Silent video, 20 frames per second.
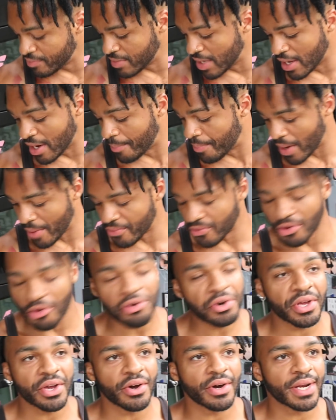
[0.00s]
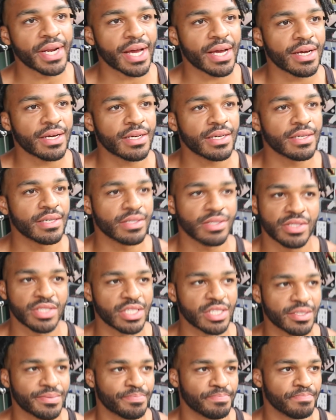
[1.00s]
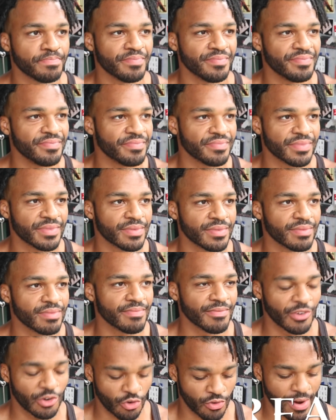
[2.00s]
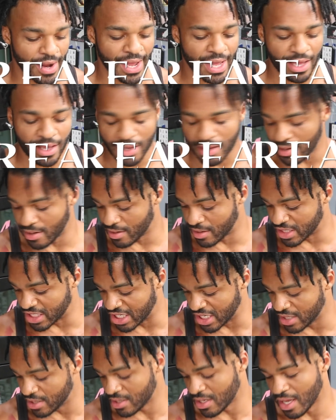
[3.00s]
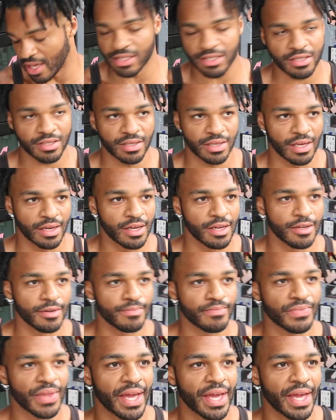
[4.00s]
Yeah, the pepperoni on that is just great. And the cheese, like, it's good.